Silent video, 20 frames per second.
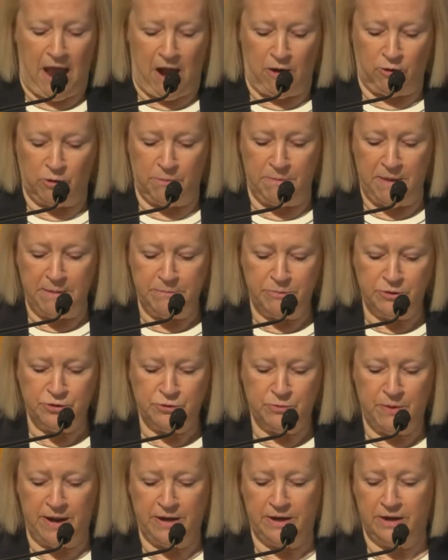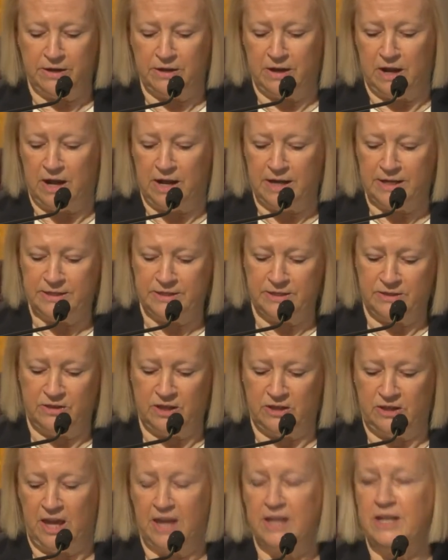Our members recognize
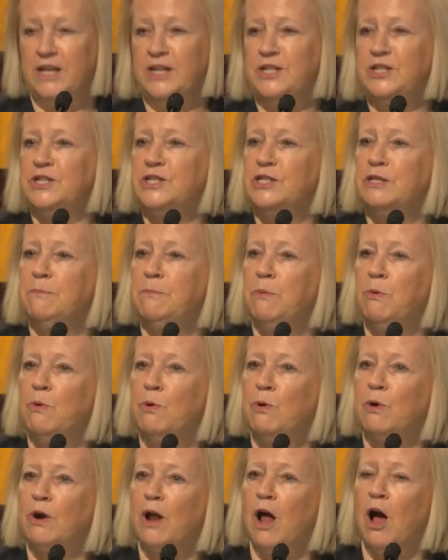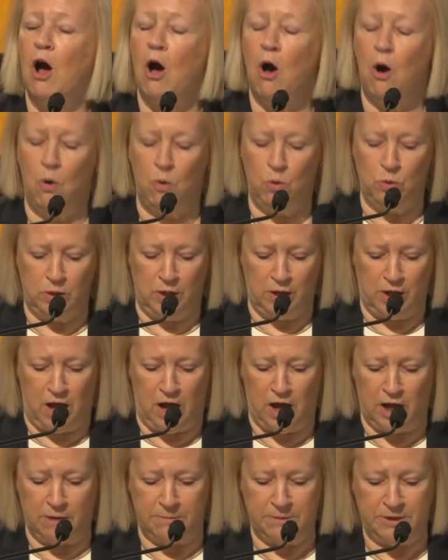that they need to support a whole
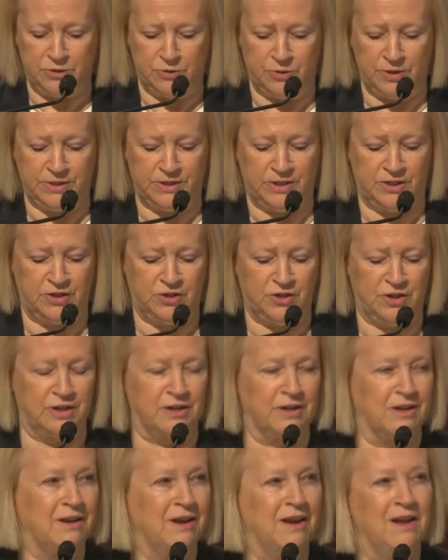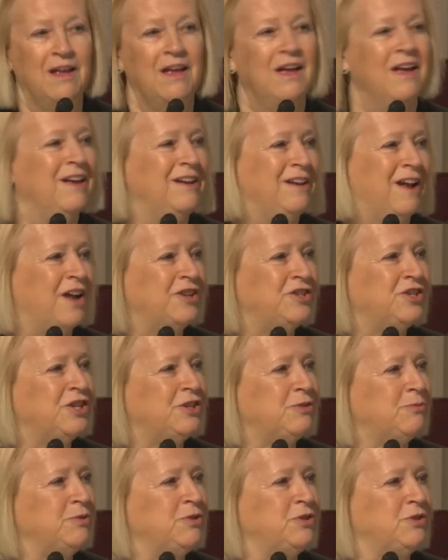economy transition, not
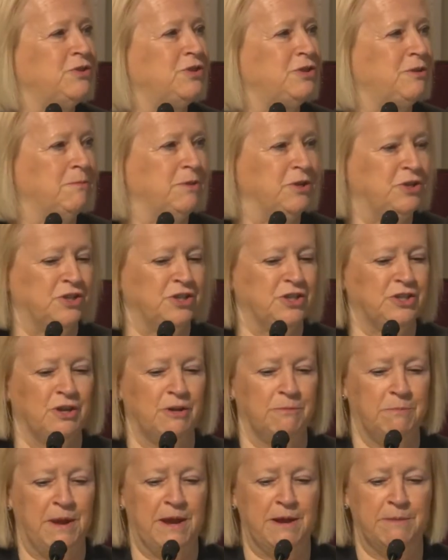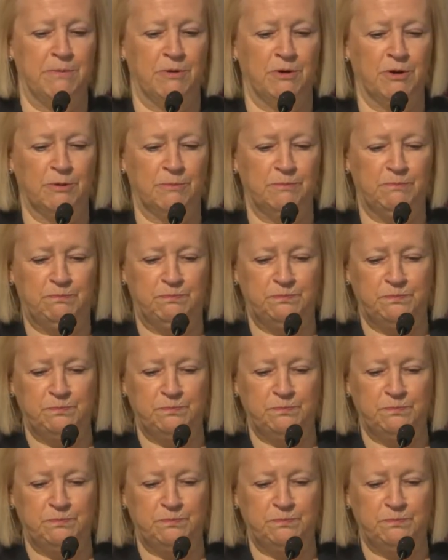just reduce emissions on paper.